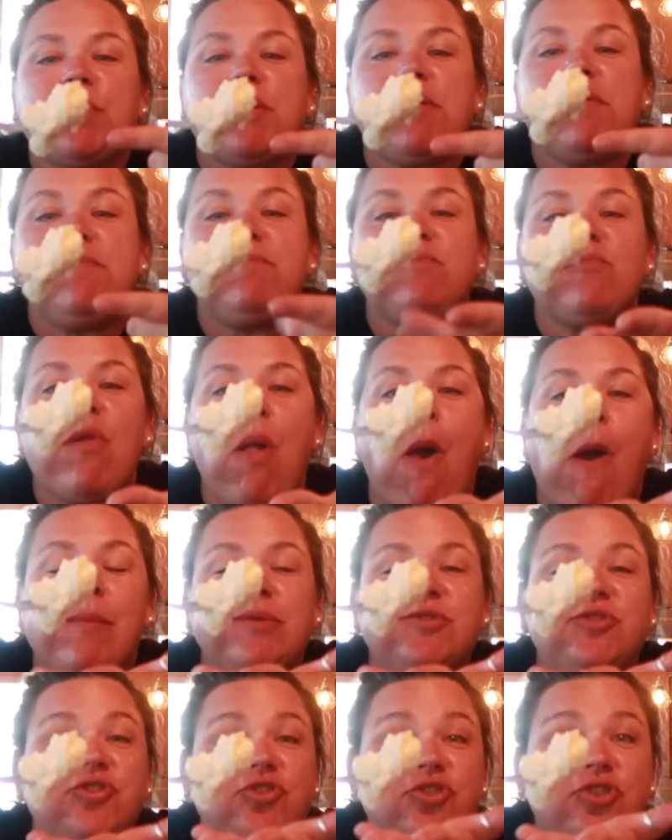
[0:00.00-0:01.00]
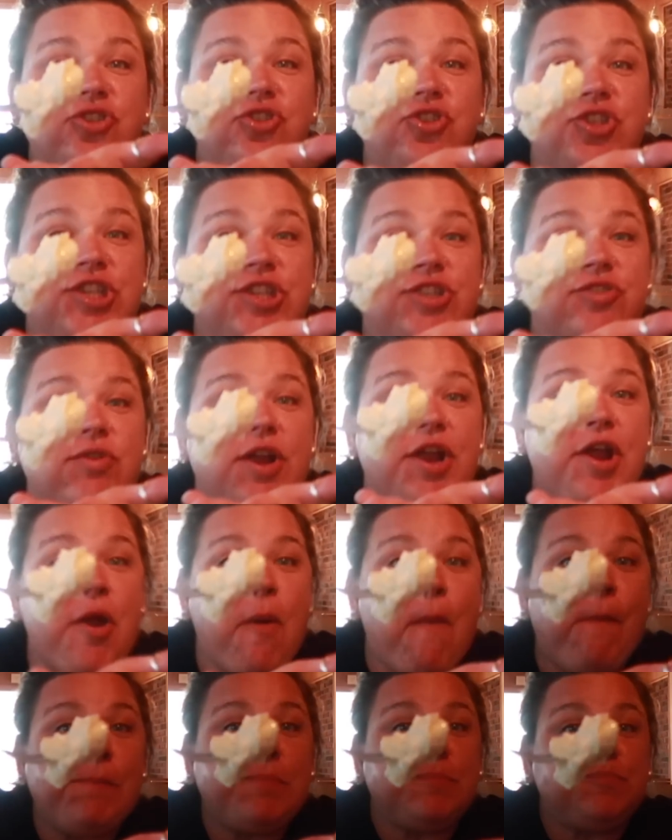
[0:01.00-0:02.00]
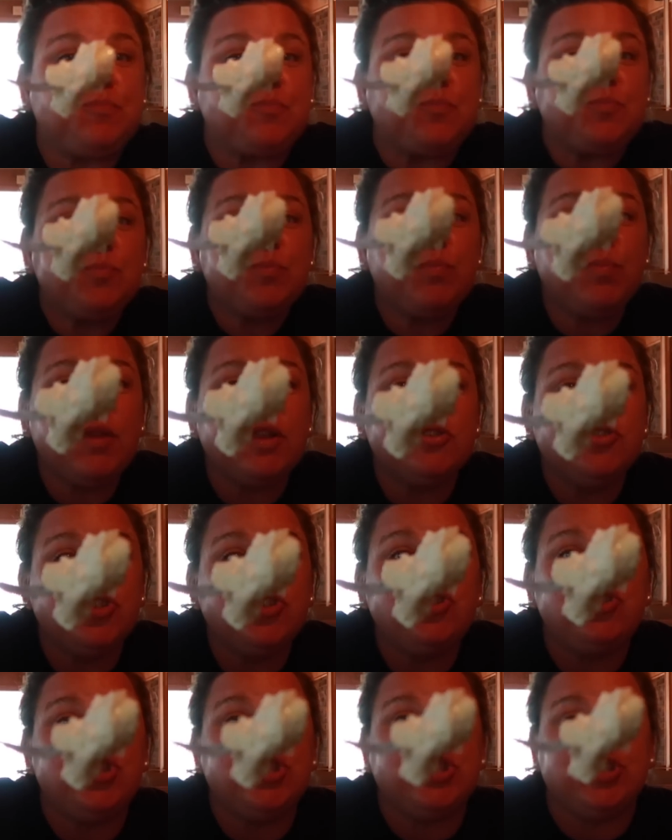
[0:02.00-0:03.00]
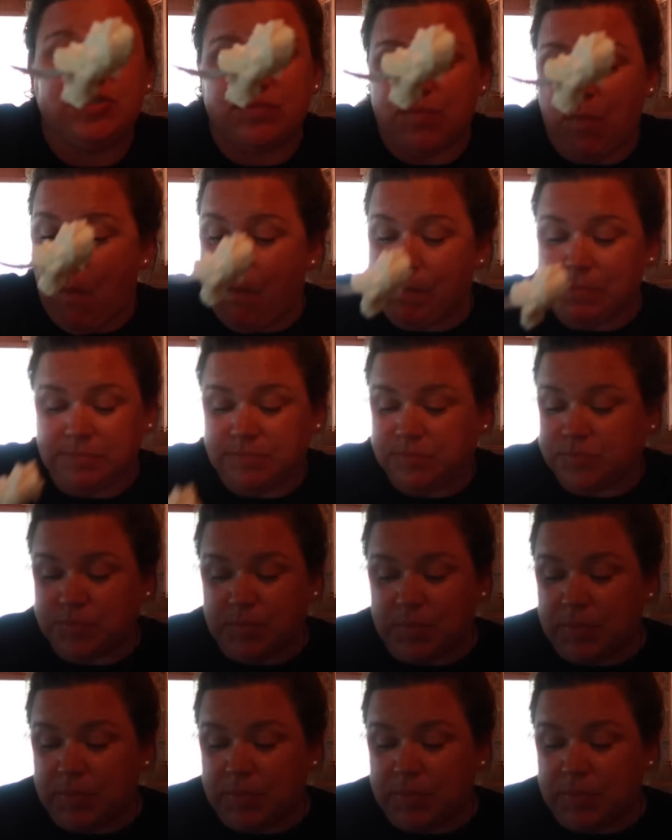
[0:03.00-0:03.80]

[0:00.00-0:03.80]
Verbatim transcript: so much. Which is just cheese right here. So much. Like just cheese. Cheese.